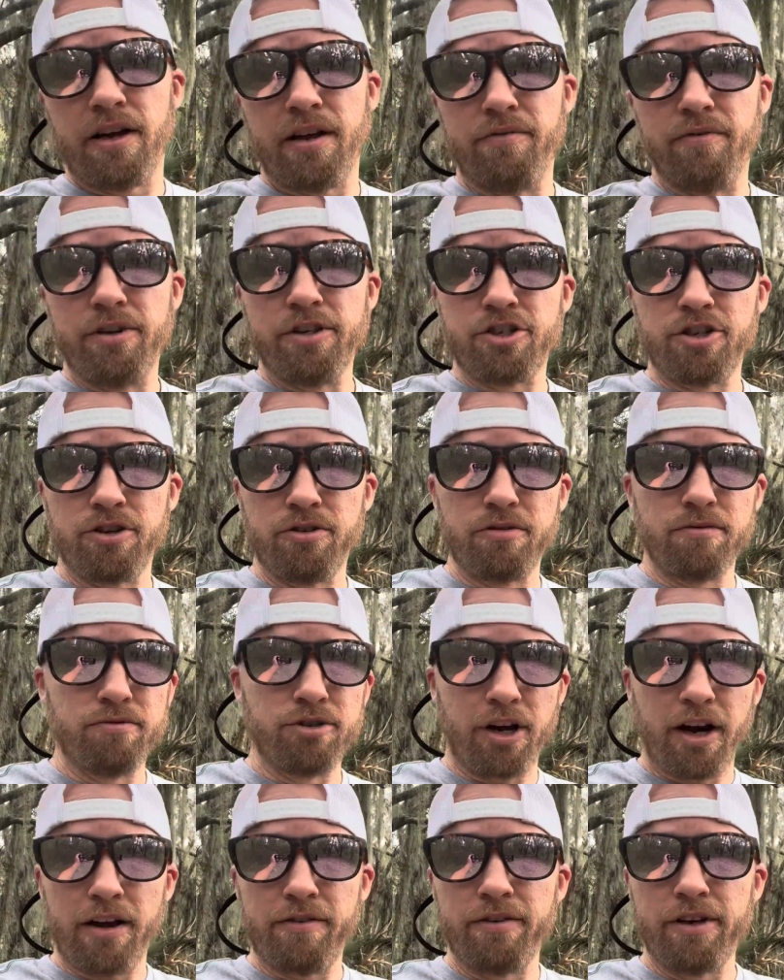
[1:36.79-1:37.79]
adventure,
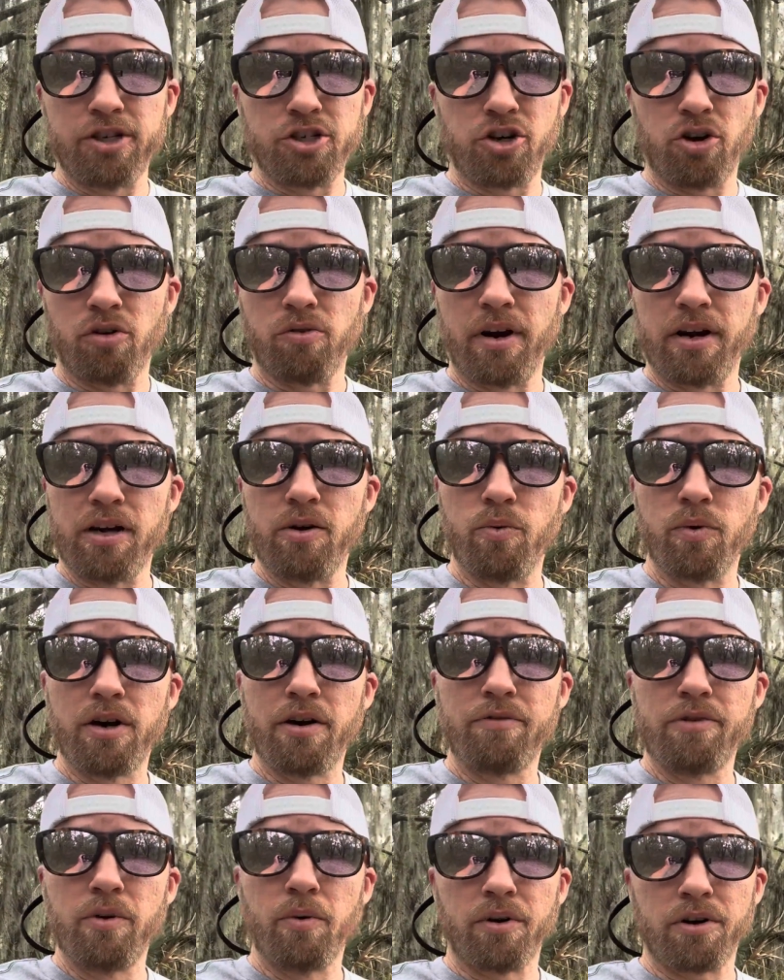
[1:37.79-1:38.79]
driving, trail riding,
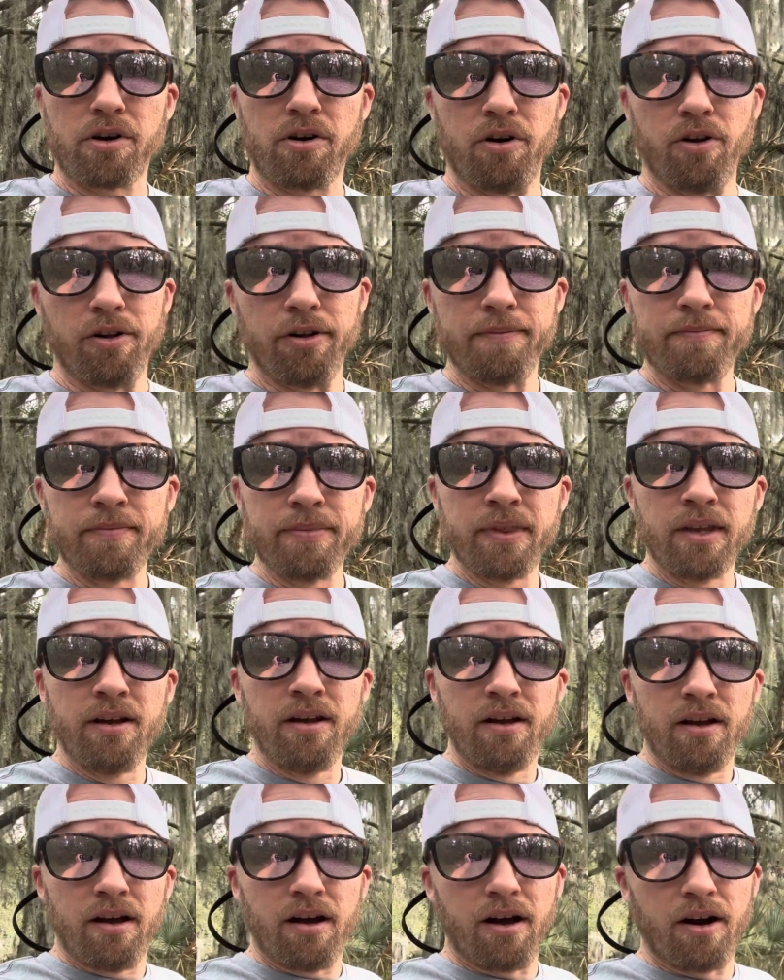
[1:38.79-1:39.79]
whatever you want to call
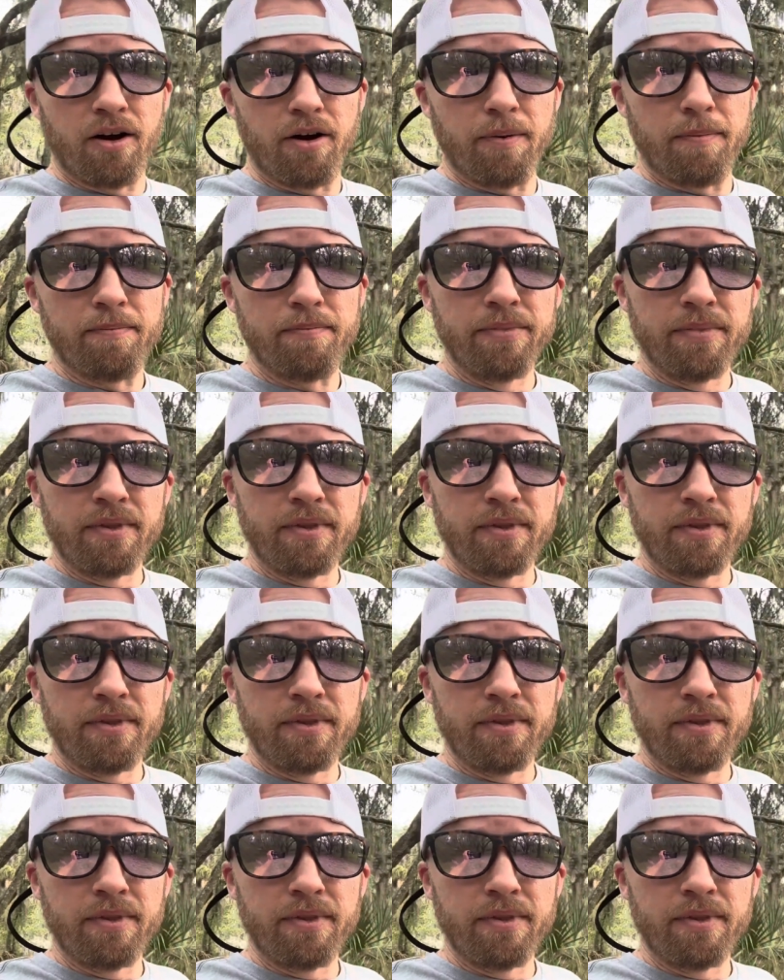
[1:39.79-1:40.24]
it.